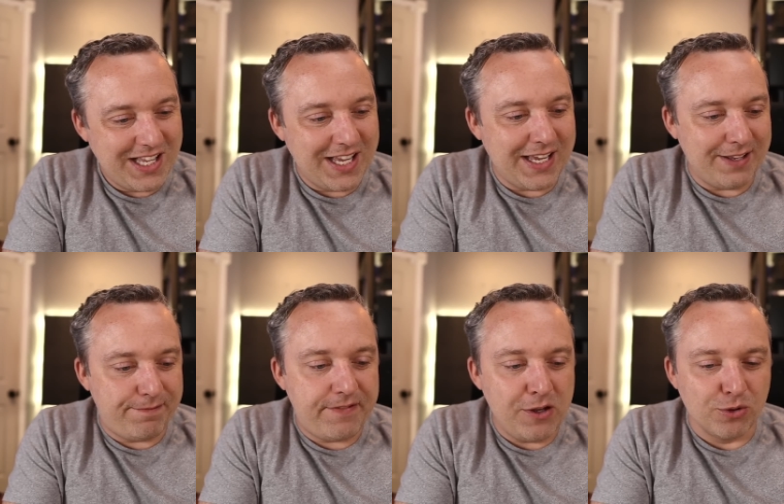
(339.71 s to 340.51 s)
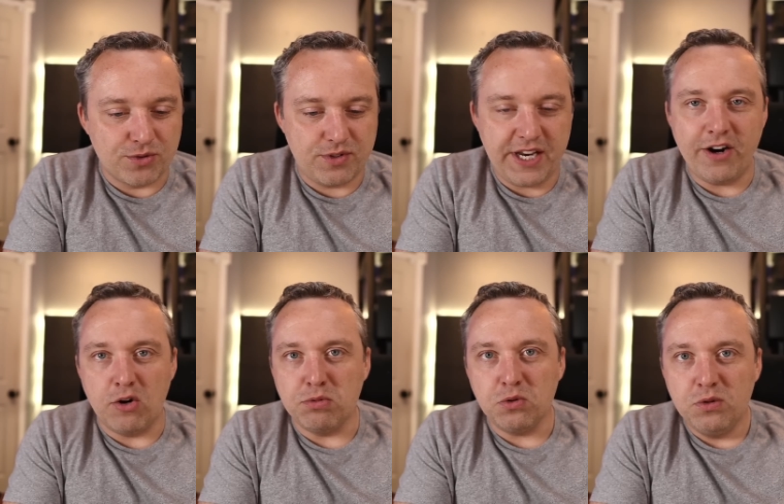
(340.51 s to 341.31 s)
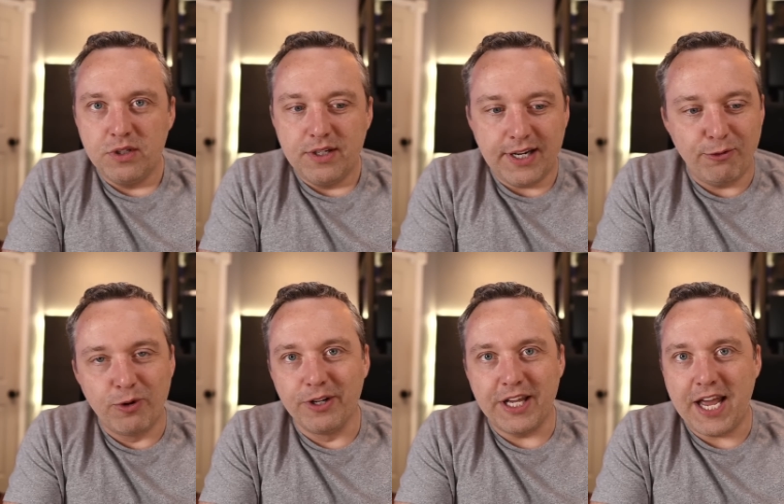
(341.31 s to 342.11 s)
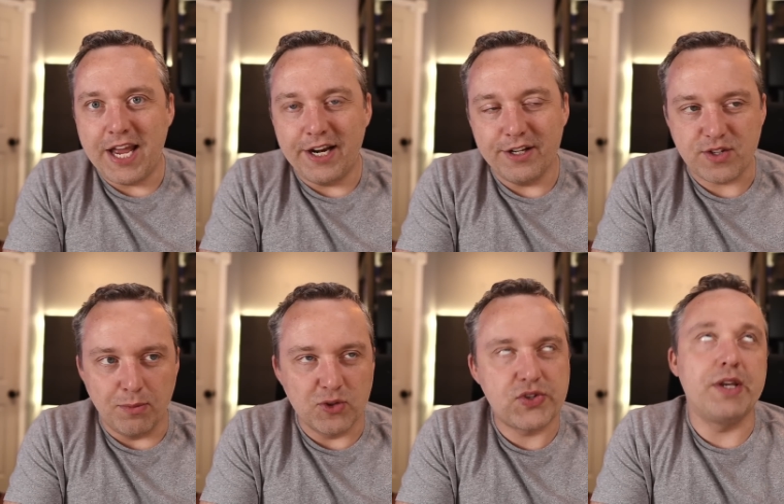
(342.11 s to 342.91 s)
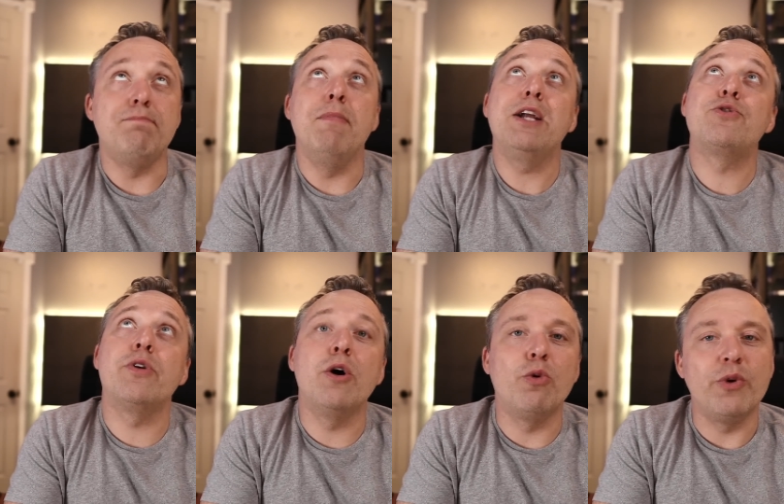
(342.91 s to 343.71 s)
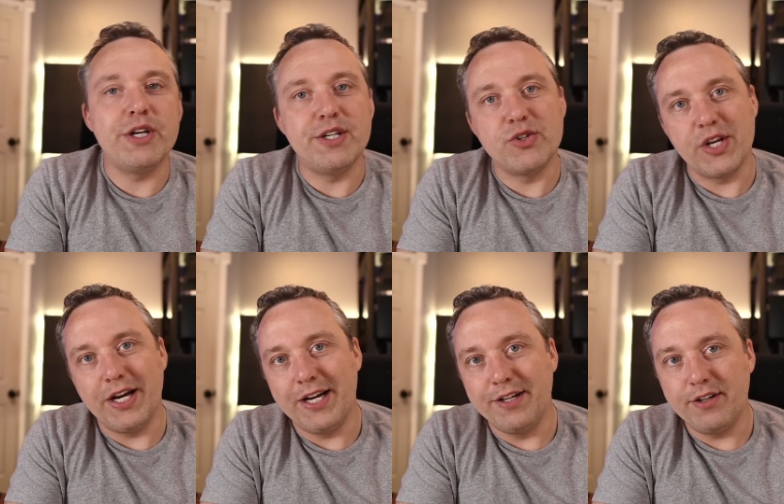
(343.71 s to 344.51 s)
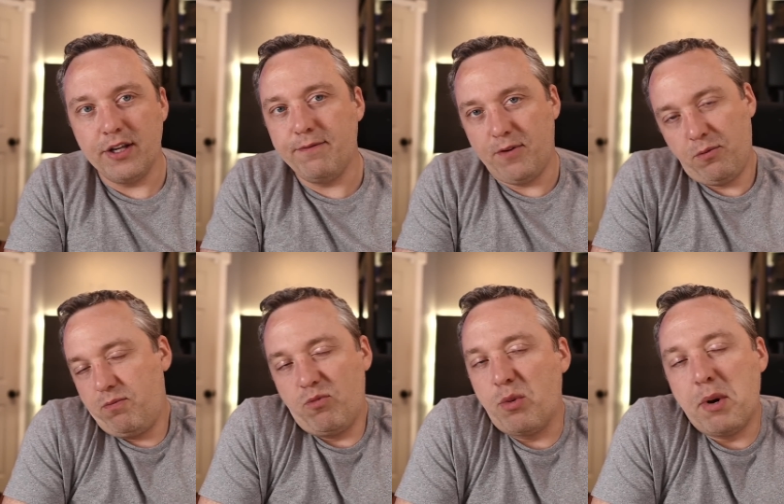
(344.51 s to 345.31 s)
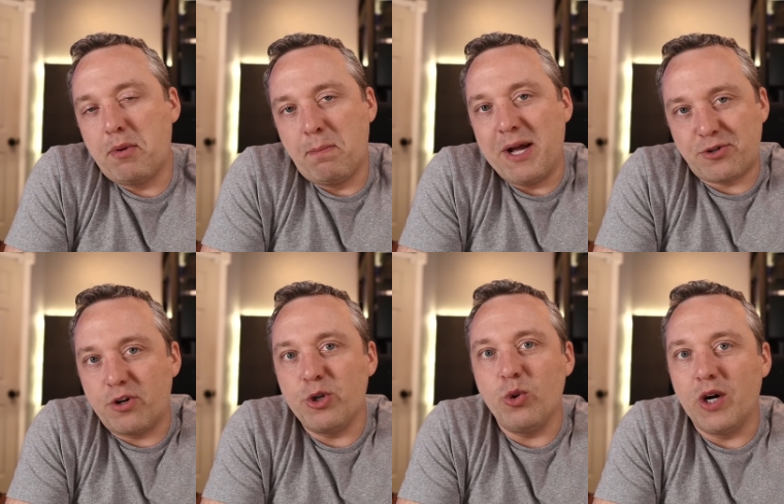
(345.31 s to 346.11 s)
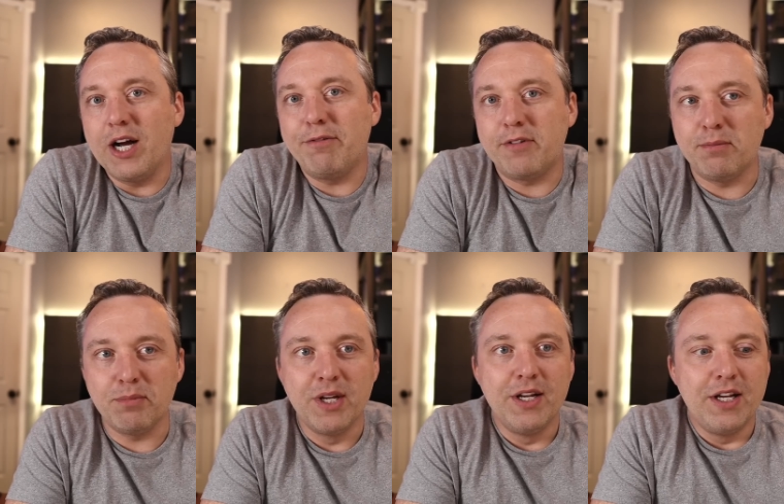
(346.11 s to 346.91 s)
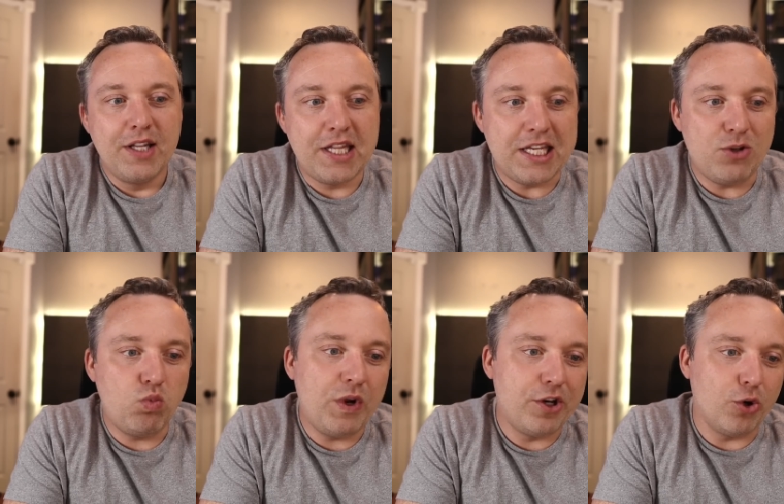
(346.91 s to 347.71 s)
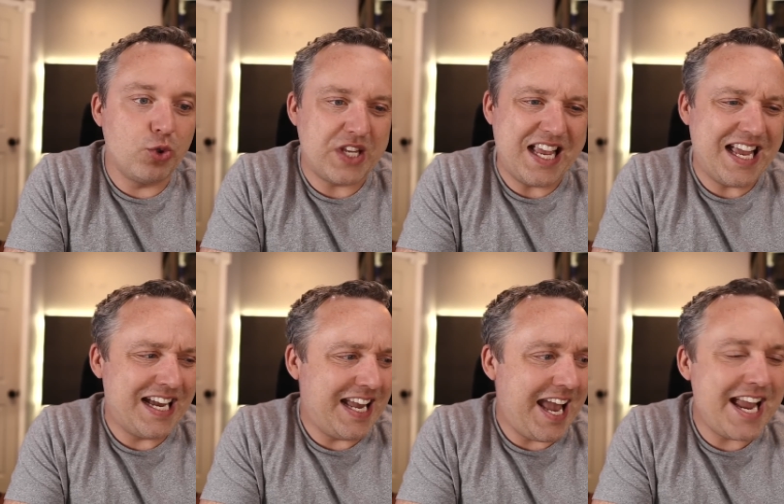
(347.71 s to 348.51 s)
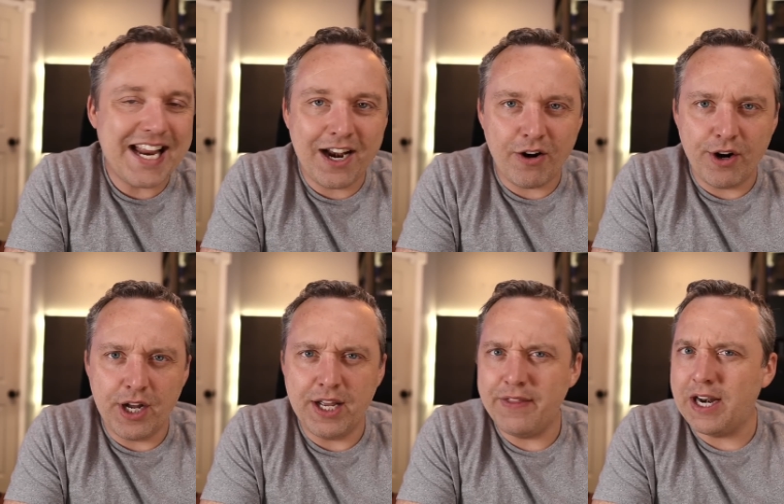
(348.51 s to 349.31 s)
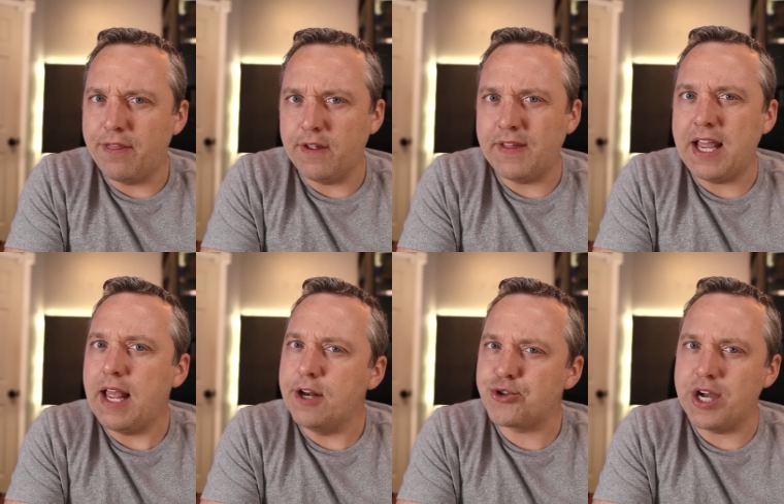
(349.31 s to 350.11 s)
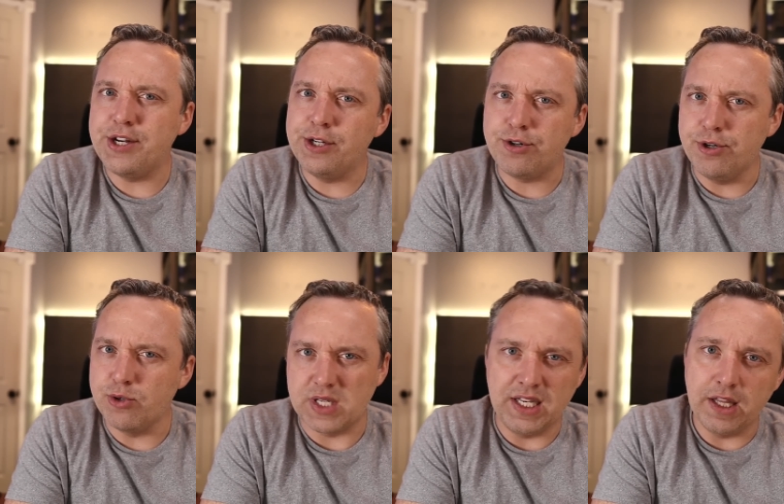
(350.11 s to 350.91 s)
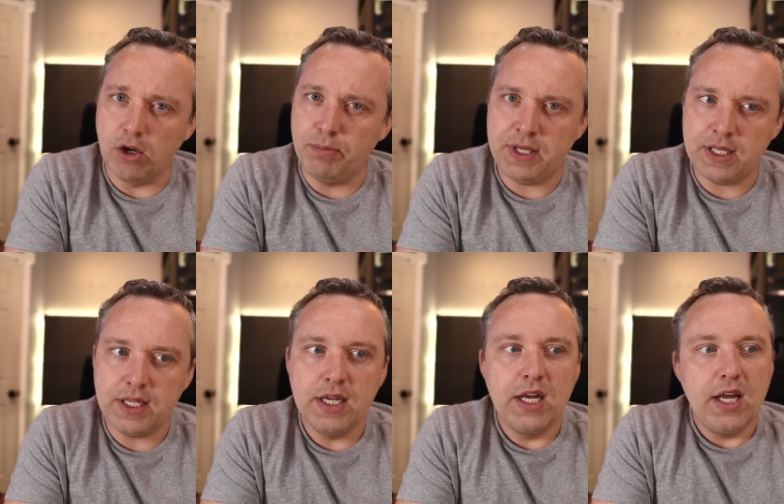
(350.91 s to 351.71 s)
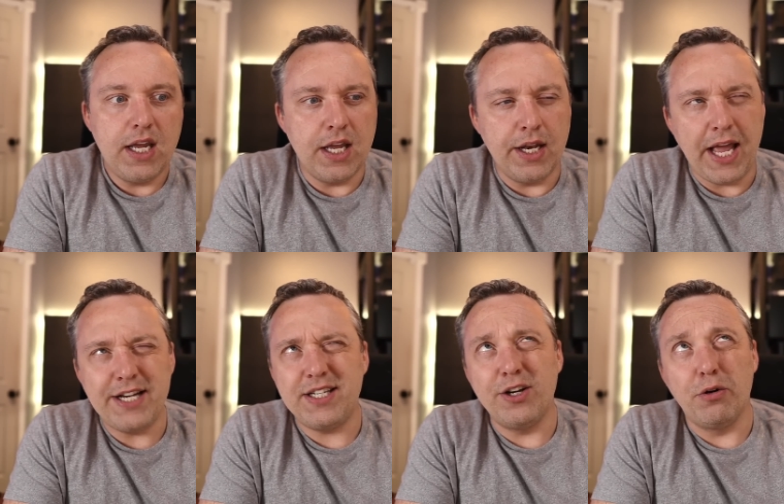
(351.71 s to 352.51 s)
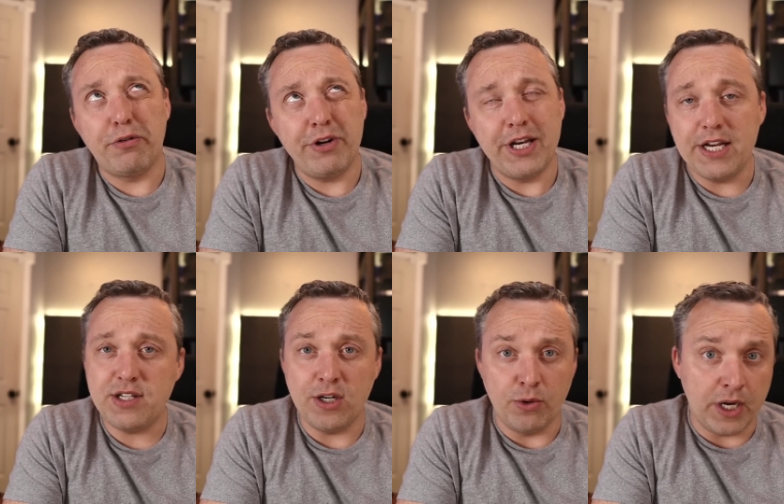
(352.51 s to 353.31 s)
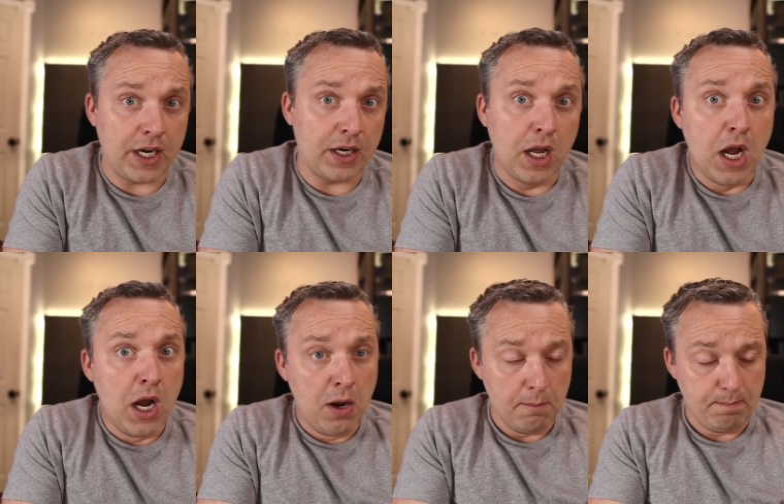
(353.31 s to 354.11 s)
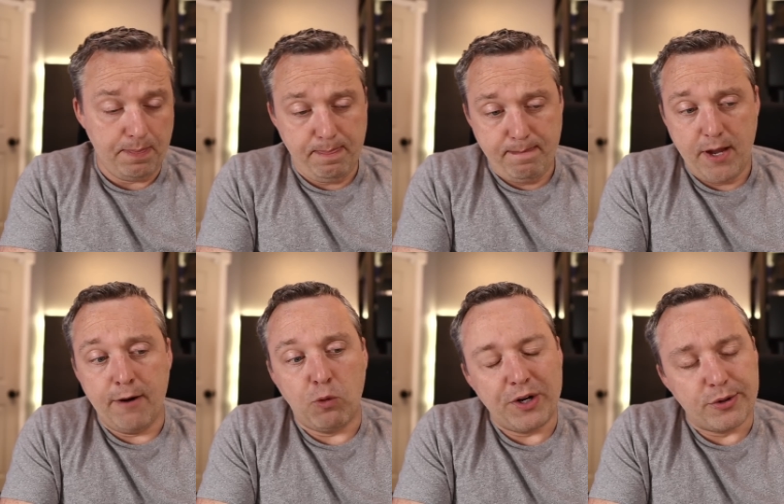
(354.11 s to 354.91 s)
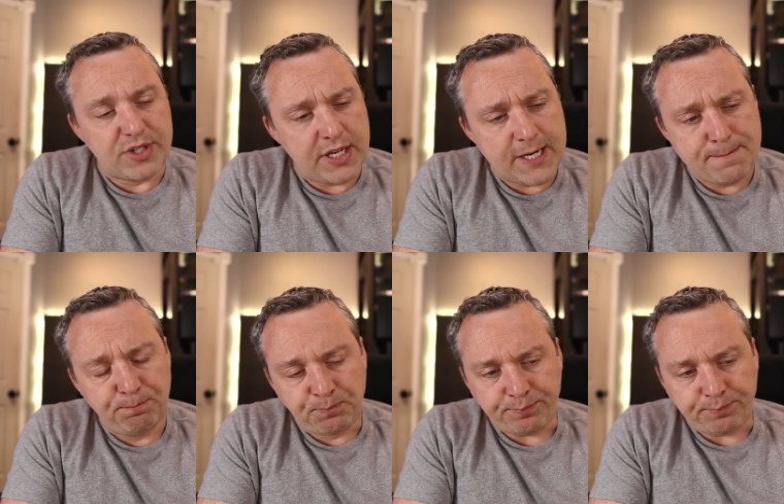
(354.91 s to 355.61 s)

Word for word: it feels terrible I really hate it. It's almost like Metro redesigned. If you remember Metro UI from the Windows uh, 8 era, and then I think they tried to introduce a little bit in 1803 and 1809 of Windows 10.